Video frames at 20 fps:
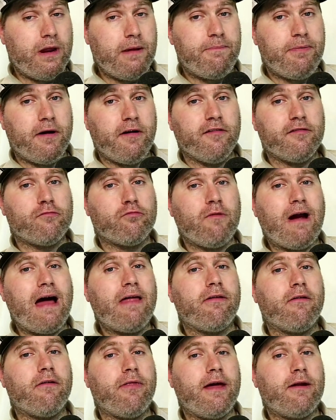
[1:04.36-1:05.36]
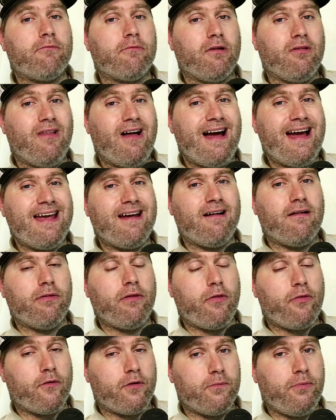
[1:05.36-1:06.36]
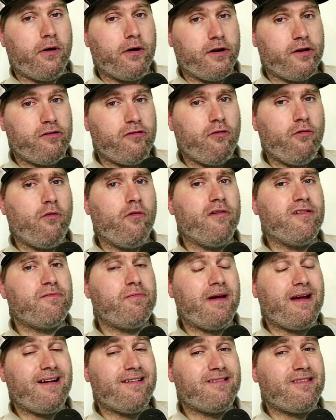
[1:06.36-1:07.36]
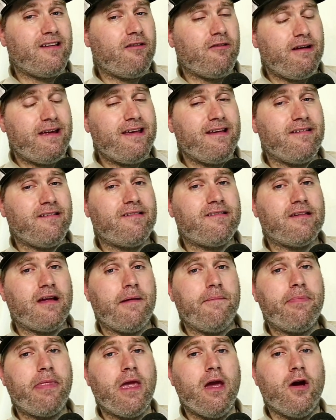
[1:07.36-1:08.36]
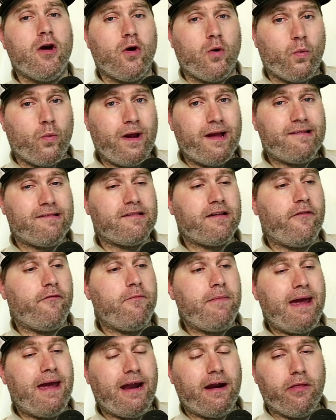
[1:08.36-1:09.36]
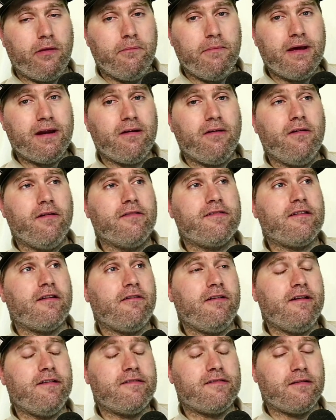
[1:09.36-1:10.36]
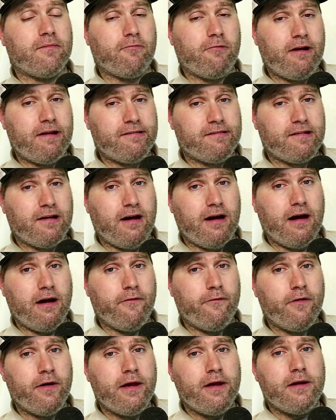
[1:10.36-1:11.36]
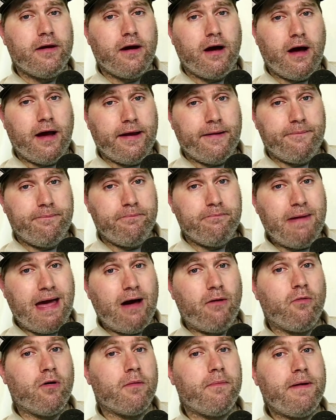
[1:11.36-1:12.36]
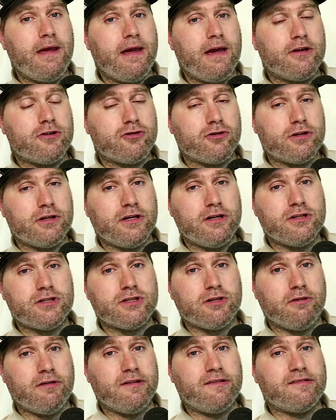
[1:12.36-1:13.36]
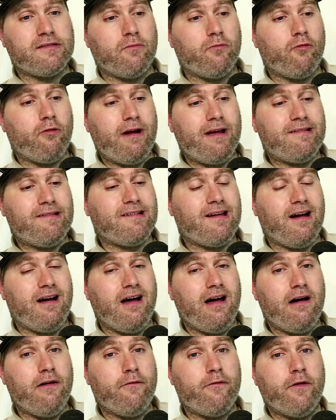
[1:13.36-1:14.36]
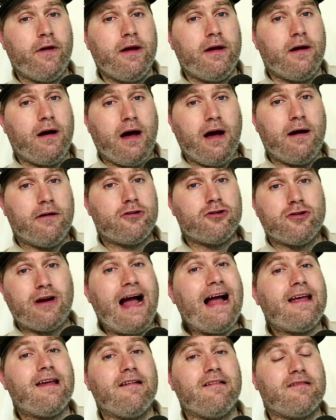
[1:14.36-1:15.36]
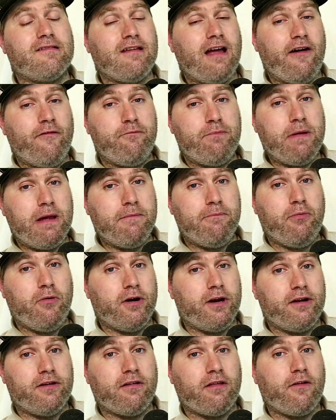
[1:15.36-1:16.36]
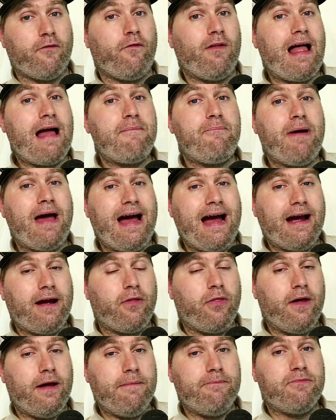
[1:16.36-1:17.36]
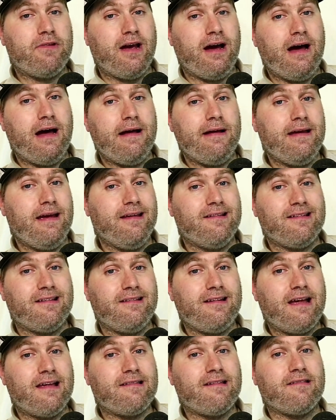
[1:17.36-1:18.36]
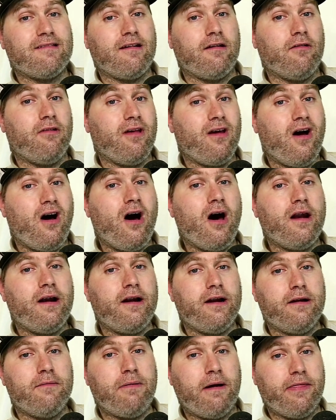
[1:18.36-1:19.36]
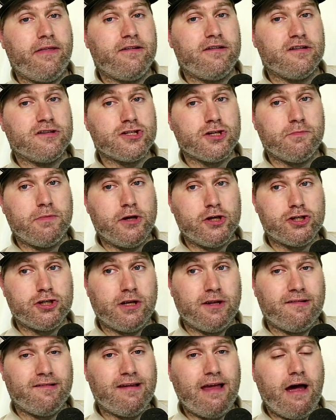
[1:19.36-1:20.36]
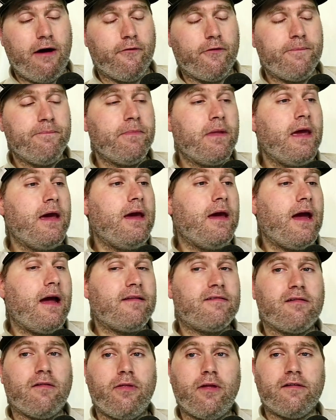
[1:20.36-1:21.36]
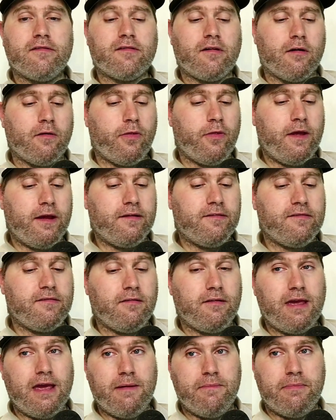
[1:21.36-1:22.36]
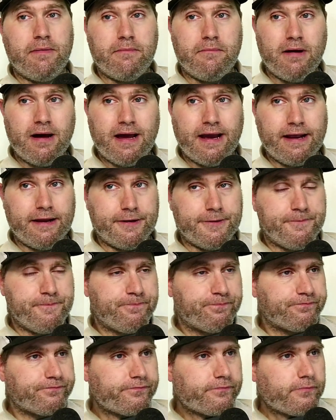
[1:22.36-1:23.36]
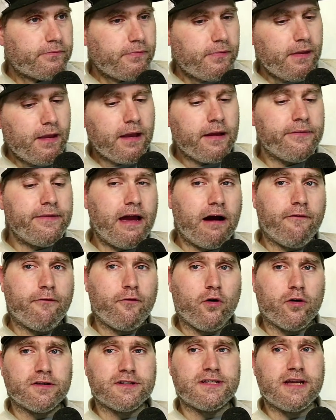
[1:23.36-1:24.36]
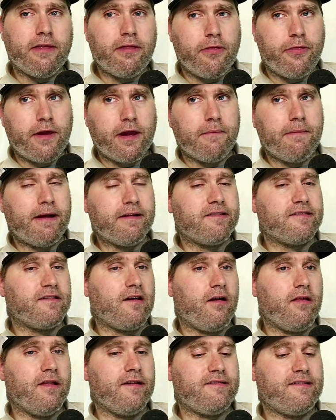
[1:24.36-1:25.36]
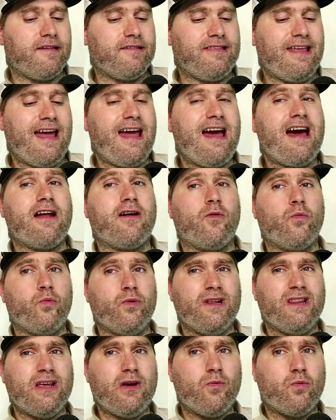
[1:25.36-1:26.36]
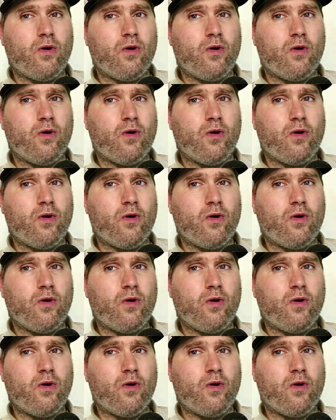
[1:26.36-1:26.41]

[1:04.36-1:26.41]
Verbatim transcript: repos rather than relying on the third party tools because there is some risk of man in the middles, there is some risk of uh, malware being introduced, there is some risk of uh, tracking stuff being put into the Flatpak that uh, not necessarily audited by the distribution itself. And so those are things to keep in mind. Now, of course, the other thing about Solus is they had a really